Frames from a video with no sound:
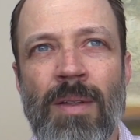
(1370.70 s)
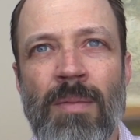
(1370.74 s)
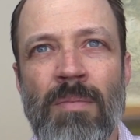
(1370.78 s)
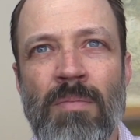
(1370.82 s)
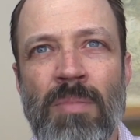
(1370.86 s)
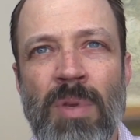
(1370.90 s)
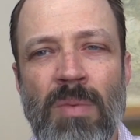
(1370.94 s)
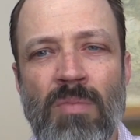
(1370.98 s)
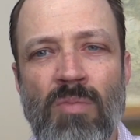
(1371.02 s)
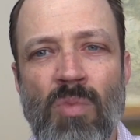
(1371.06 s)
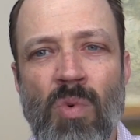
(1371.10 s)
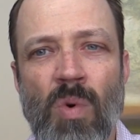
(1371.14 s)

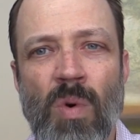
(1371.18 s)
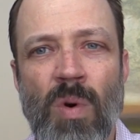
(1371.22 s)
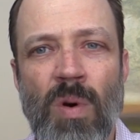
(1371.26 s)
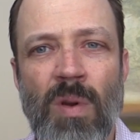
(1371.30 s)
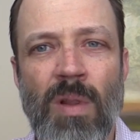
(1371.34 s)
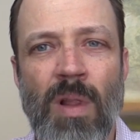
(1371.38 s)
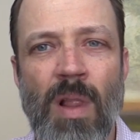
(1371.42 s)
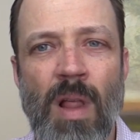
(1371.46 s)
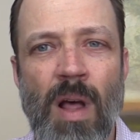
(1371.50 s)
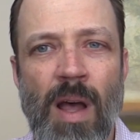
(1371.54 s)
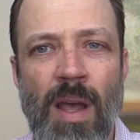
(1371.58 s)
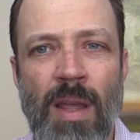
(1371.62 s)
be more
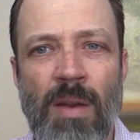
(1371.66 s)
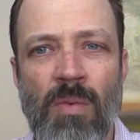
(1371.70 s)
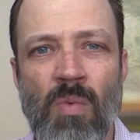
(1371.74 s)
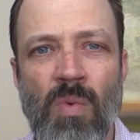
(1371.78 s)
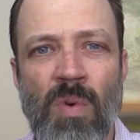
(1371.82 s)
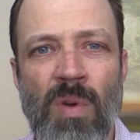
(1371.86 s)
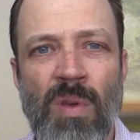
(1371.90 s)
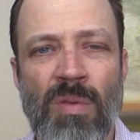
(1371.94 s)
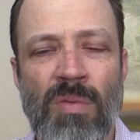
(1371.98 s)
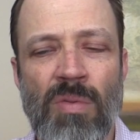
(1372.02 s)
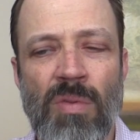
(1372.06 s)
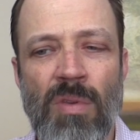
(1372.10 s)
in line
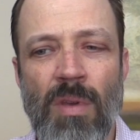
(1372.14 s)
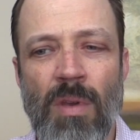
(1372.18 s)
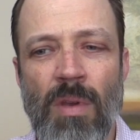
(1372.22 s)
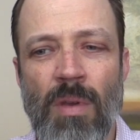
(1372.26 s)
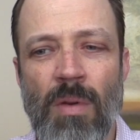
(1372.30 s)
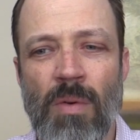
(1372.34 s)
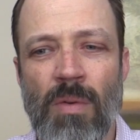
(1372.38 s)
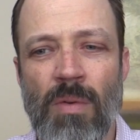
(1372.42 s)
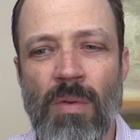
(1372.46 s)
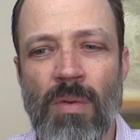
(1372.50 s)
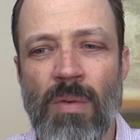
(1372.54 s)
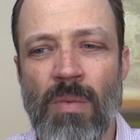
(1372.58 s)
with
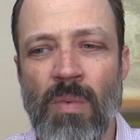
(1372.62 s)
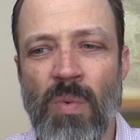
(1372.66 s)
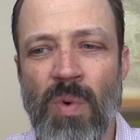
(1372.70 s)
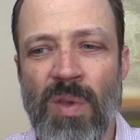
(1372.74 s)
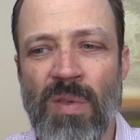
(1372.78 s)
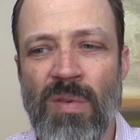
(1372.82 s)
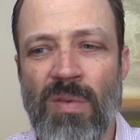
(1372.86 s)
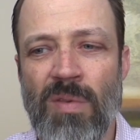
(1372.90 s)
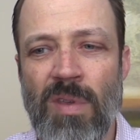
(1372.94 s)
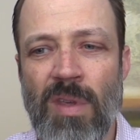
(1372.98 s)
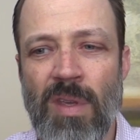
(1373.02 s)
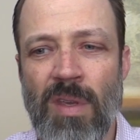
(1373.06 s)

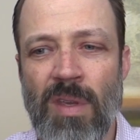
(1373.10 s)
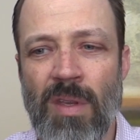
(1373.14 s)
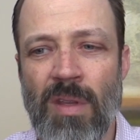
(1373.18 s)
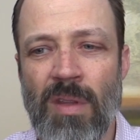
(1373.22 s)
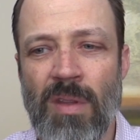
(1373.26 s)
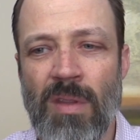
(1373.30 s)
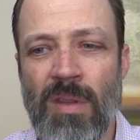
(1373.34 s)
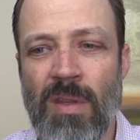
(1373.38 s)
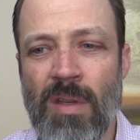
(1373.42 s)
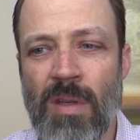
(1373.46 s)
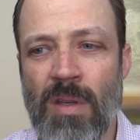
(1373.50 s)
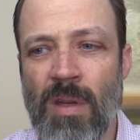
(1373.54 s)

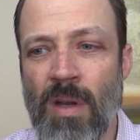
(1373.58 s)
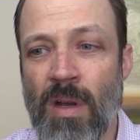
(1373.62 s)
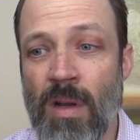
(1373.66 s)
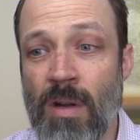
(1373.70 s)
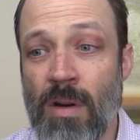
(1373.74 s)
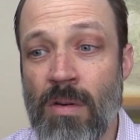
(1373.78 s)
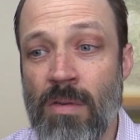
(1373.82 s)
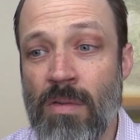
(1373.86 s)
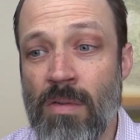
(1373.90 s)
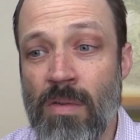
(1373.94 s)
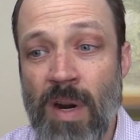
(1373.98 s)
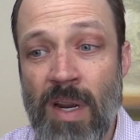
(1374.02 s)
the
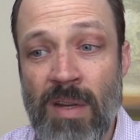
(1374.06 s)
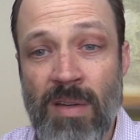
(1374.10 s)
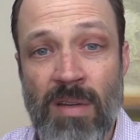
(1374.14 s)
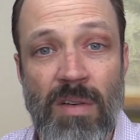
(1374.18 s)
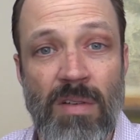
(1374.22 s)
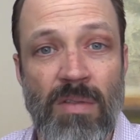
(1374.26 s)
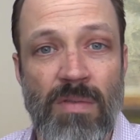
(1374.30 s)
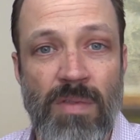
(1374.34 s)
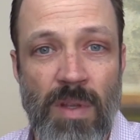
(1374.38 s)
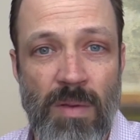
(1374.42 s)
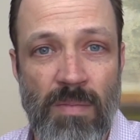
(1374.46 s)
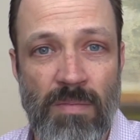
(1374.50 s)

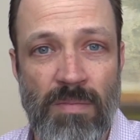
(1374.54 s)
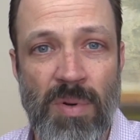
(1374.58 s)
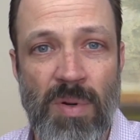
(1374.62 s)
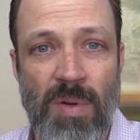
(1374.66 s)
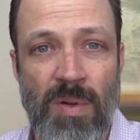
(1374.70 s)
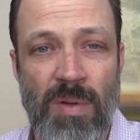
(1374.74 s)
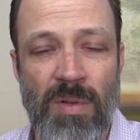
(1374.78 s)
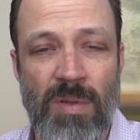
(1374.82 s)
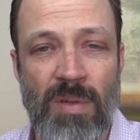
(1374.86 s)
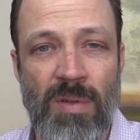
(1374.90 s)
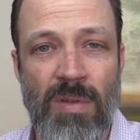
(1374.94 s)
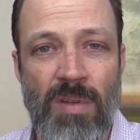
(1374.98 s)
aggressive
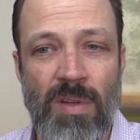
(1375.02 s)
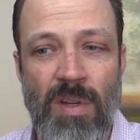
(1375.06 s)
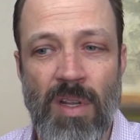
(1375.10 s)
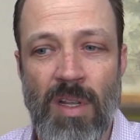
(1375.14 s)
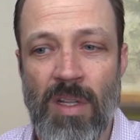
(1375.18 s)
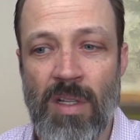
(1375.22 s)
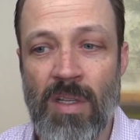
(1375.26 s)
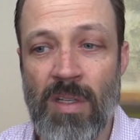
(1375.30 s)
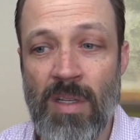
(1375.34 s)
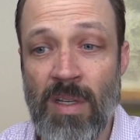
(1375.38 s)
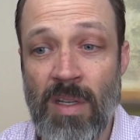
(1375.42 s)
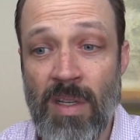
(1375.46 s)
impulse.
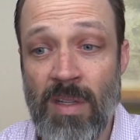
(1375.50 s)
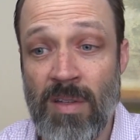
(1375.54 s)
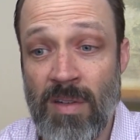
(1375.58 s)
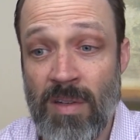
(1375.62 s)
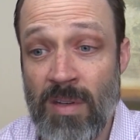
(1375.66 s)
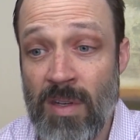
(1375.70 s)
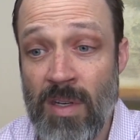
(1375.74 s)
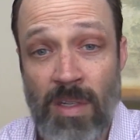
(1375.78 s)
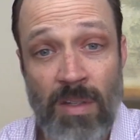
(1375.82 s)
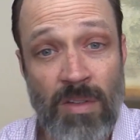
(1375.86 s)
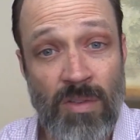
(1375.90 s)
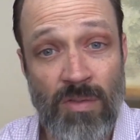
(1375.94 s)
It's
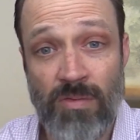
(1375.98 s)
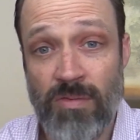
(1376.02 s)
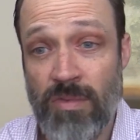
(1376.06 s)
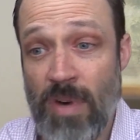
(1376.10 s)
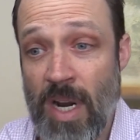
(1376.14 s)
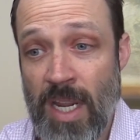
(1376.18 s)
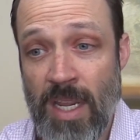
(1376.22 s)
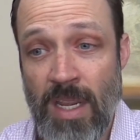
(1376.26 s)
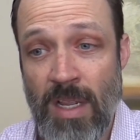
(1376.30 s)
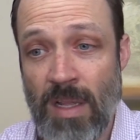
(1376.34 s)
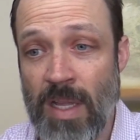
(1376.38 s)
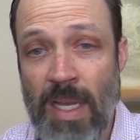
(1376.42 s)

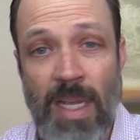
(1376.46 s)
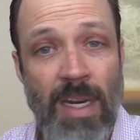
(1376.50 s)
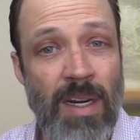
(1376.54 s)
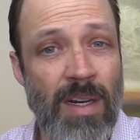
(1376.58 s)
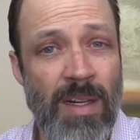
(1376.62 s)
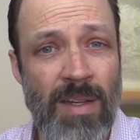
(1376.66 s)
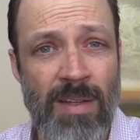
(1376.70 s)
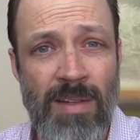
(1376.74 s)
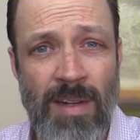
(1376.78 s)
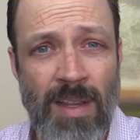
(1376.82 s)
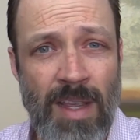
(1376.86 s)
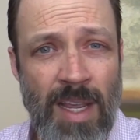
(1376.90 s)

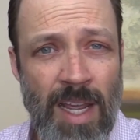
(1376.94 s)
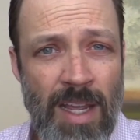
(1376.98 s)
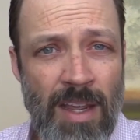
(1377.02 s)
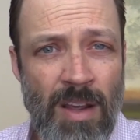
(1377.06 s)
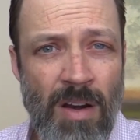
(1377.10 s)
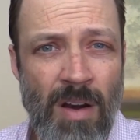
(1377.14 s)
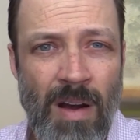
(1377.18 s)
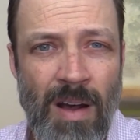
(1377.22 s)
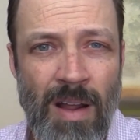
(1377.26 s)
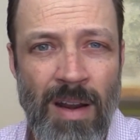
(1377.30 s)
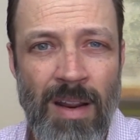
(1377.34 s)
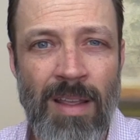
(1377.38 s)
dysregulated, it's
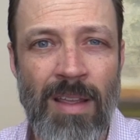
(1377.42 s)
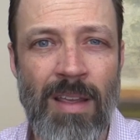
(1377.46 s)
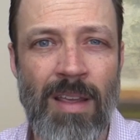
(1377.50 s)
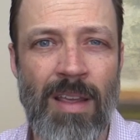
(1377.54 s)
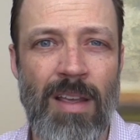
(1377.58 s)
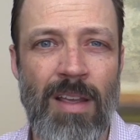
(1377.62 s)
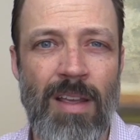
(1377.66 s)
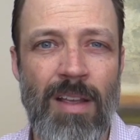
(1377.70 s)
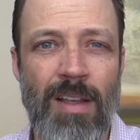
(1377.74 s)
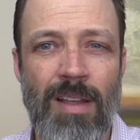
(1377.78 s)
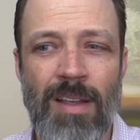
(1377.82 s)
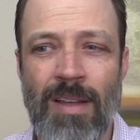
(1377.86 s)

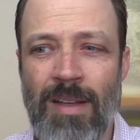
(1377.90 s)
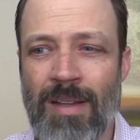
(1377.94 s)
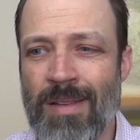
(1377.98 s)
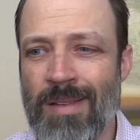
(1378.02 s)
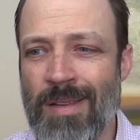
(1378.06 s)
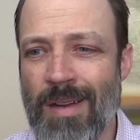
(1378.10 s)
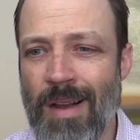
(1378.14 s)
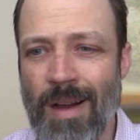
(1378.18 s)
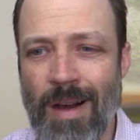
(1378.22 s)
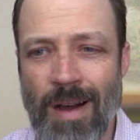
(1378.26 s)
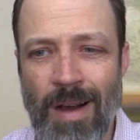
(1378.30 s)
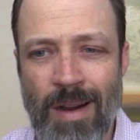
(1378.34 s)
chaotic,
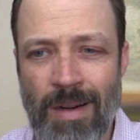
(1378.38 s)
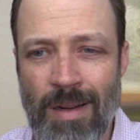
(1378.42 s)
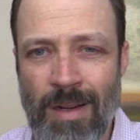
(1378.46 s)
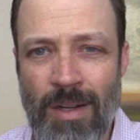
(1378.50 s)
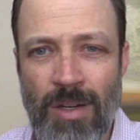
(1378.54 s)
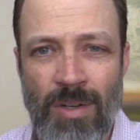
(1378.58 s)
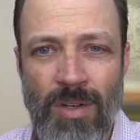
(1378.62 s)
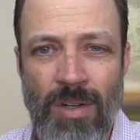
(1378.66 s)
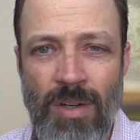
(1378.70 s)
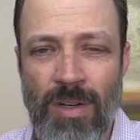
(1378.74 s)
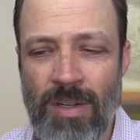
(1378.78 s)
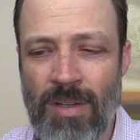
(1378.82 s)
it's
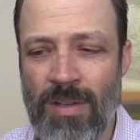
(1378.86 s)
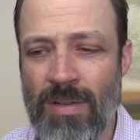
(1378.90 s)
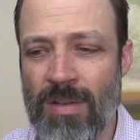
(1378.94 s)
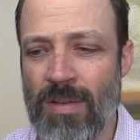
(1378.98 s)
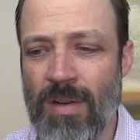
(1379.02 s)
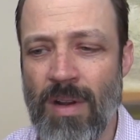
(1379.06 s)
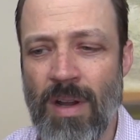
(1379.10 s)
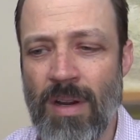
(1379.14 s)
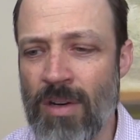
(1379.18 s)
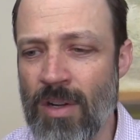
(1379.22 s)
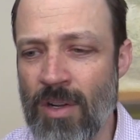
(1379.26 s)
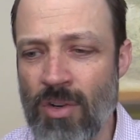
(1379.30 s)

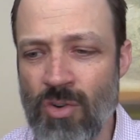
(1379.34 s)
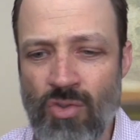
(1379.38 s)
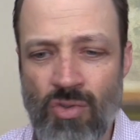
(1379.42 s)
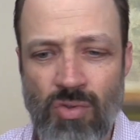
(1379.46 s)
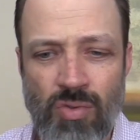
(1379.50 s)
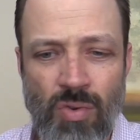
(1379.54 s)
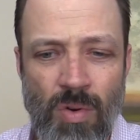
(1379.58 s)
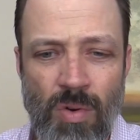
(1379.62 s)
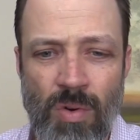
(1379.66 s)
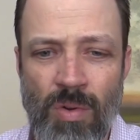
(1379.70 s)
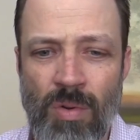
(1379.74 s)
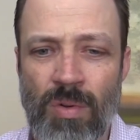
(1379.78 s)

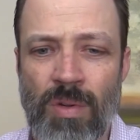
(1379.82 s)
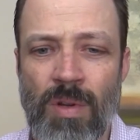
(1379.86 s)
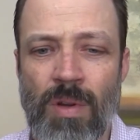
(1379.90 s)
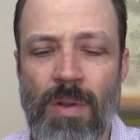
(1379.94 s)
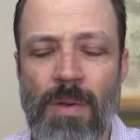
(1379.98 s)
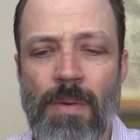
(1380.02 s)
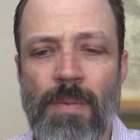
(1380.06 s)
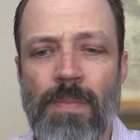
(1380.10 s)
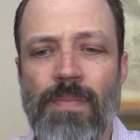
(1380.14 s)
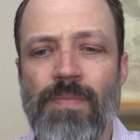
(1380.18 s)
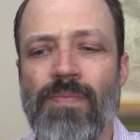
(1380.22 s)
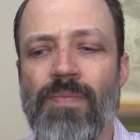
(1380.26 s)
uncontrolled,
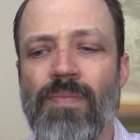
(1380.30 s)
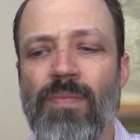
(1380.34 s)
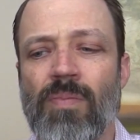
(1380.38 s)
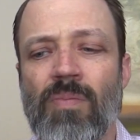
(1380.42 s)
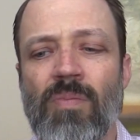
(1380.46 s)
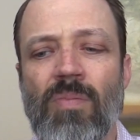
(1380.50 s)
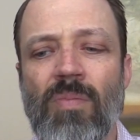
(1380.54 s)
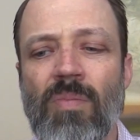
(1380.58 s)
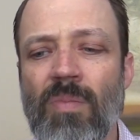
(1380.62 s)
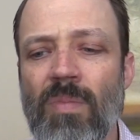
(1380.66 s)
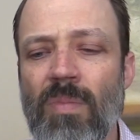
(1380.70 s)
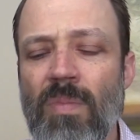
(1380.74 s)

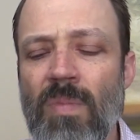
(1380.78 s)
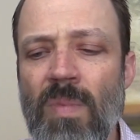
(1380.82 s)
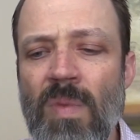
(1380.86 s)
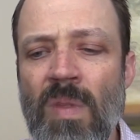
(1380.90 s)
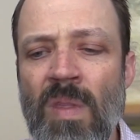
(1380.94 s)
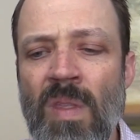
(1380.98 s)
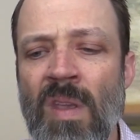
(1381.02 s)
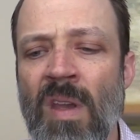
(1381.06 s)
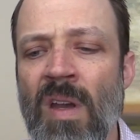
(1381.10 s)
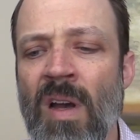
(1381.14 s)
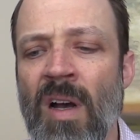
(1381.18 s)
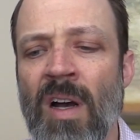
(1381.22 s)

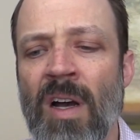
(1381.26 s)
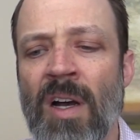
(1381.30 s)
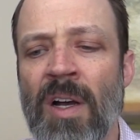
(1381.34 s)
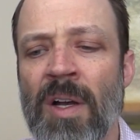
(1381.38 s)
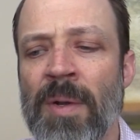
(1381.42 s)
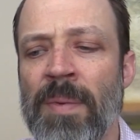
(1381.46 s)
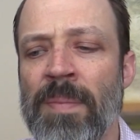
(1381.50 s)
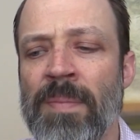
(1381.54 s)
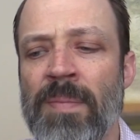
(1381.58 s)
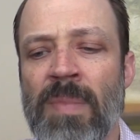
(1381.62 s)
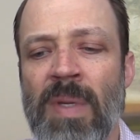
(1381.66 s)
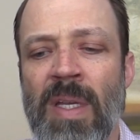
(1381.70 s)

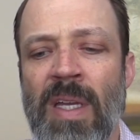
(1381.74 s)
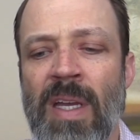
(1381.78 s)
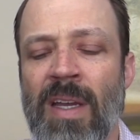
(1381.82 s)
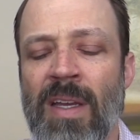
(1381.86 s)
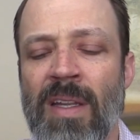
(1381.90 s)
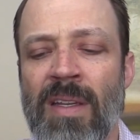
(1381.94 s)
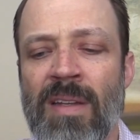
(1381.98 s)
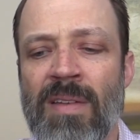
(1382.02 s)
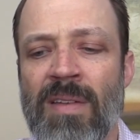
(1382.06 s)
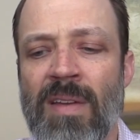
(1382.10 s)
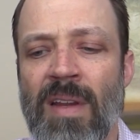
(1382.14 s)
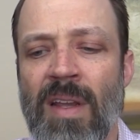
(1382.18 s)

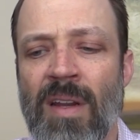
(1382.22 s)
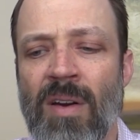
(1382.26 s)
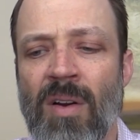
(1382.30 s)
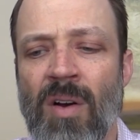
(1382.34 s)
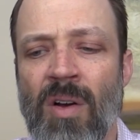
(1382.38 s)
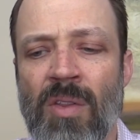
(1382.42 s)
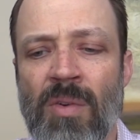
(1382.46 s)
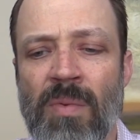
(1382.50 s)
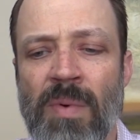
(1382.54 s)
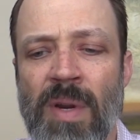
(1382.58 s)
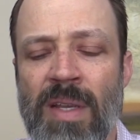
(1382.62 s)
and all the